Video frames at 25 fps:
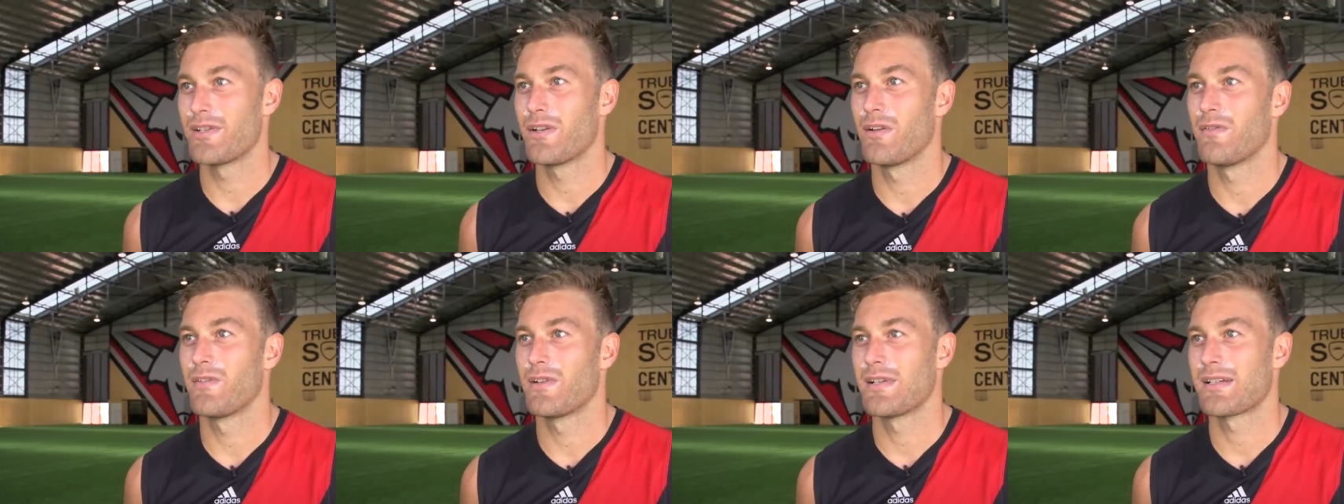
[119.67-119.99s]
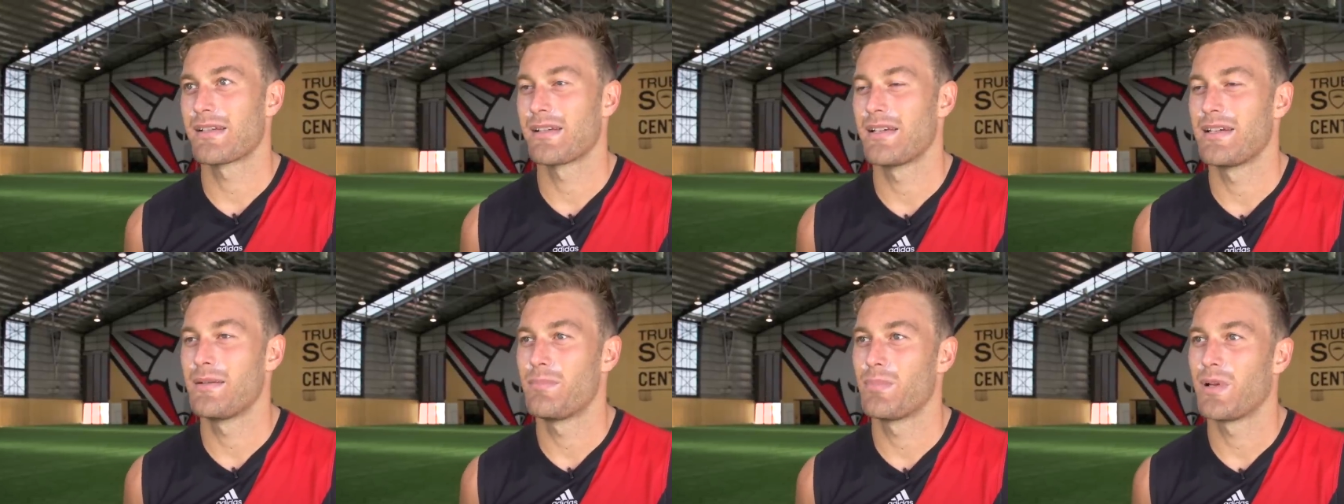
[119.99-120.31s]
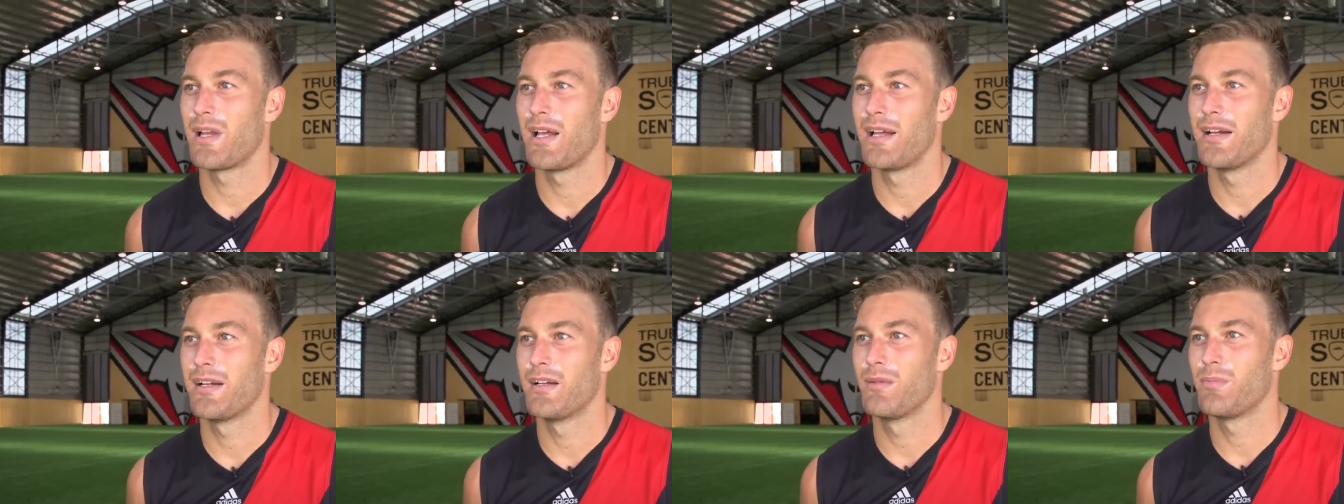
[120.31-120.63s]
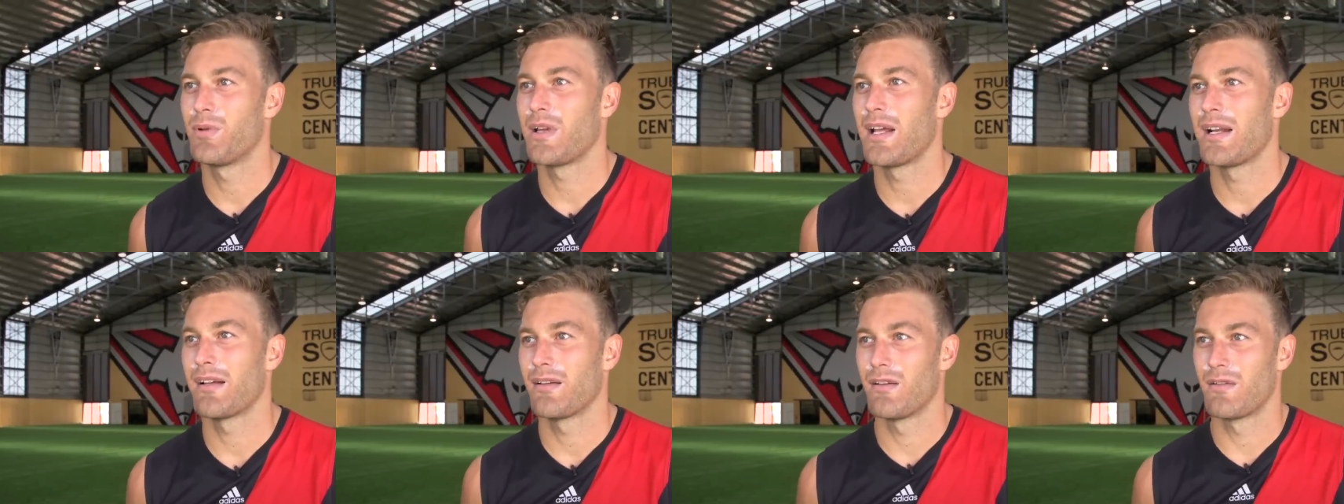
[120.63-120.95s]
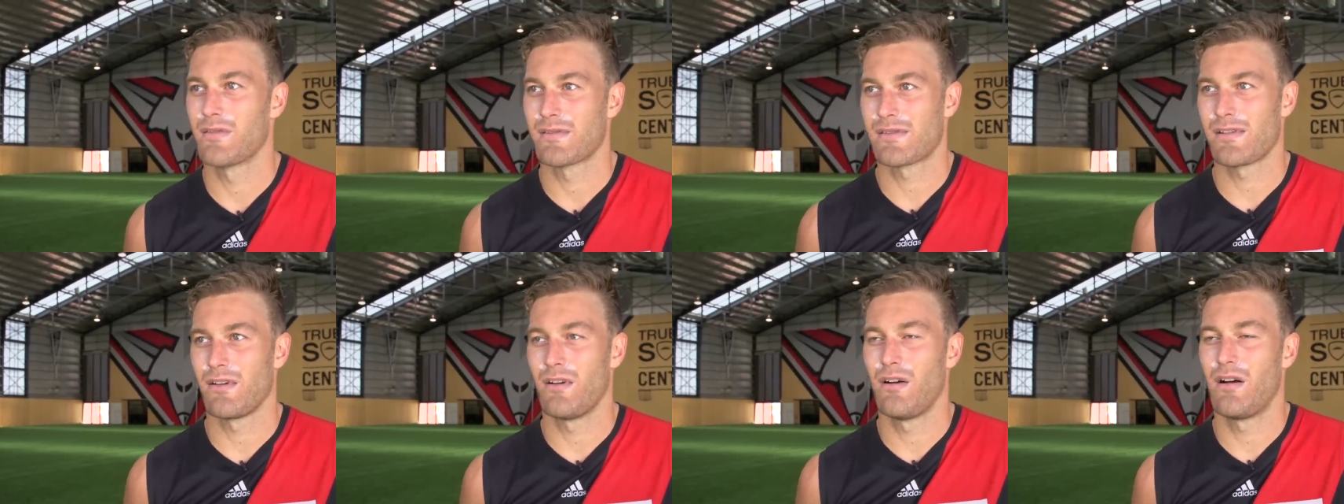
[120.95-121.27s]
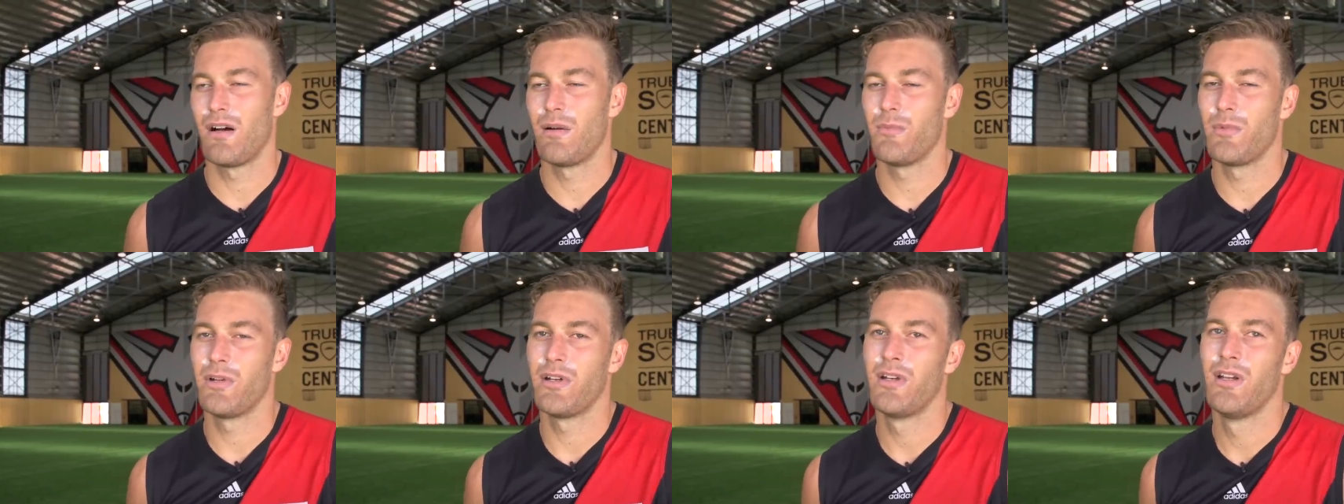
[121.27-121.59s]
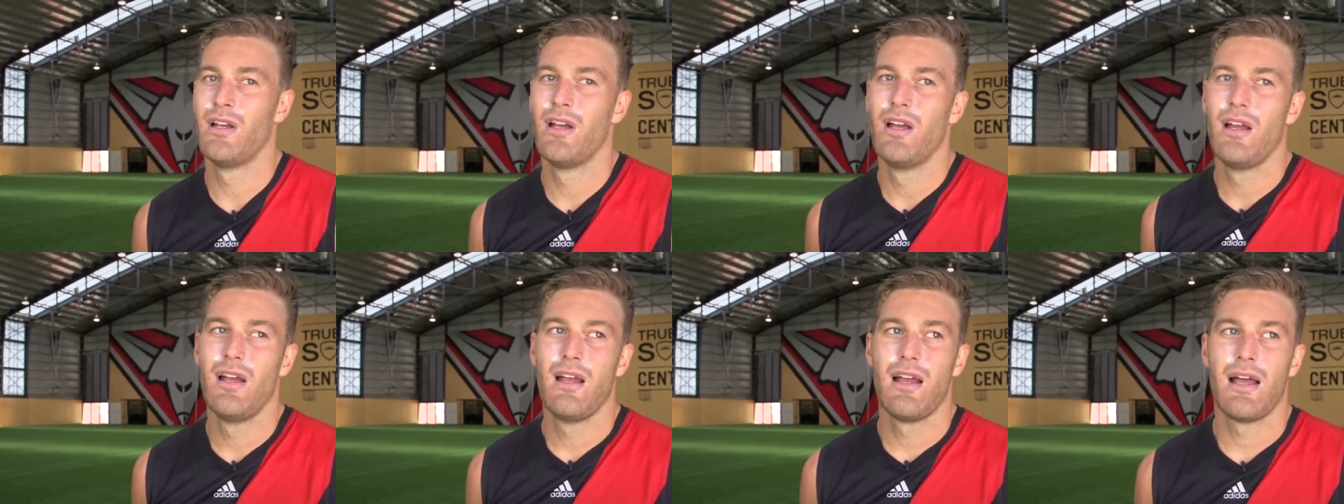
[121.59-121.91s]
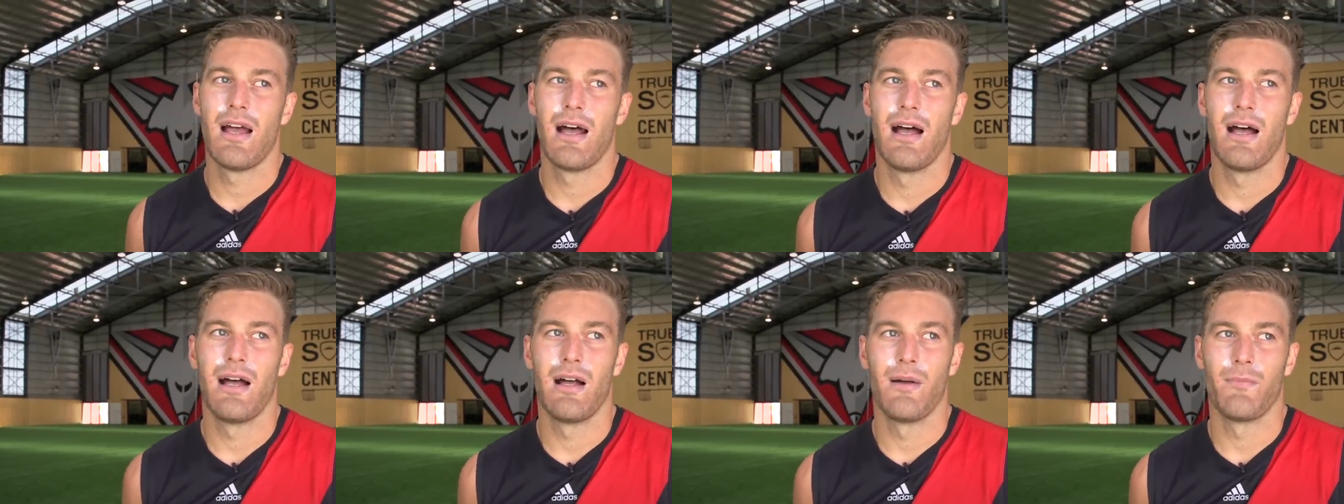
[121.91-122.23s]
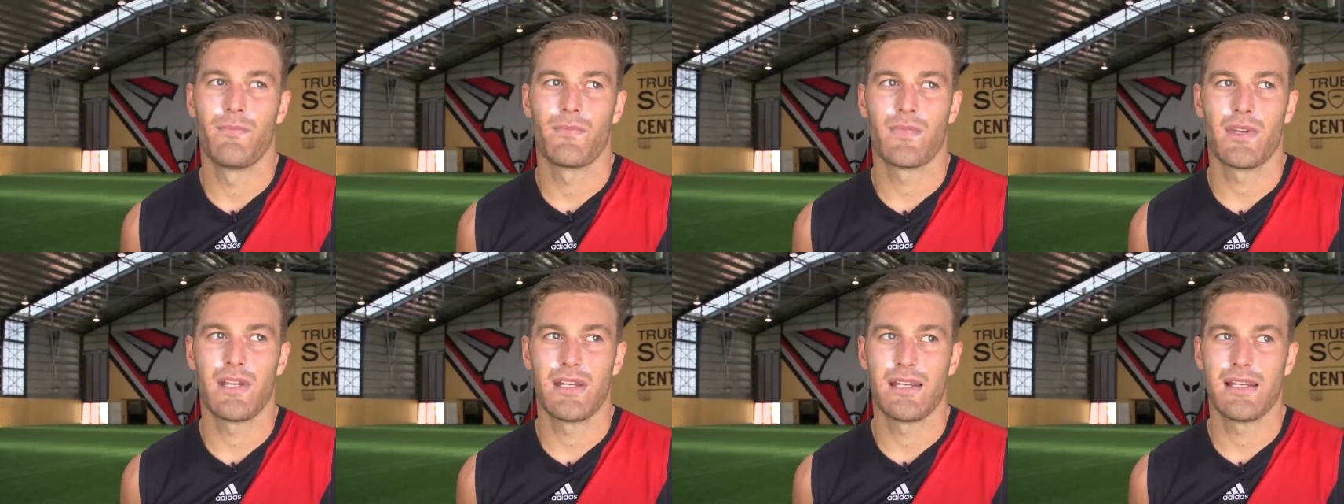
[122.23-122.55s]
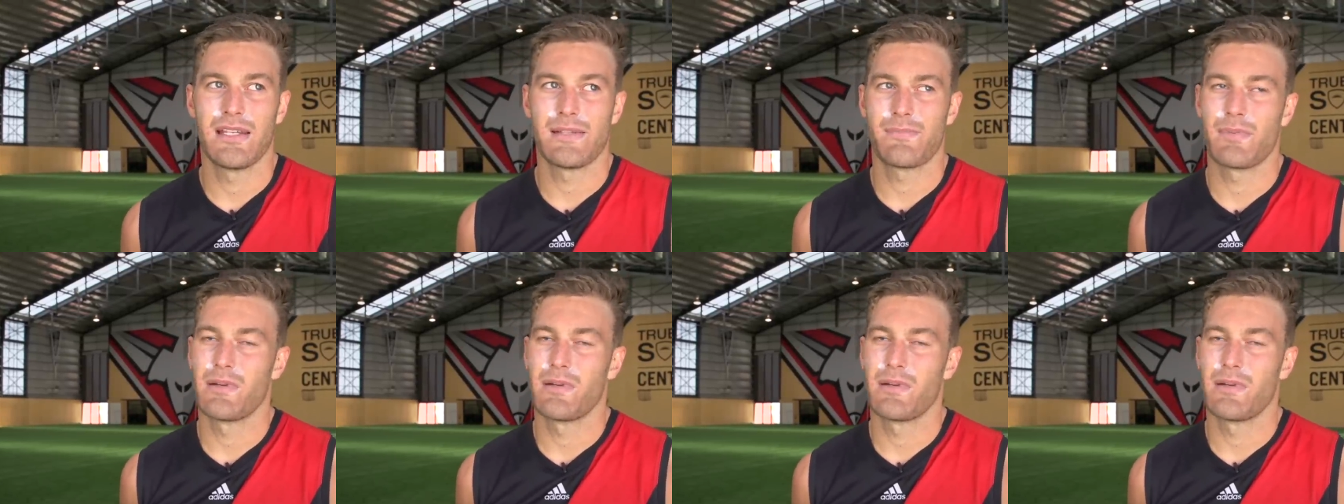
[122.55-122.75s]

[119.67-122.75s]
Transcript: Obviously, played played a long time, and um, he's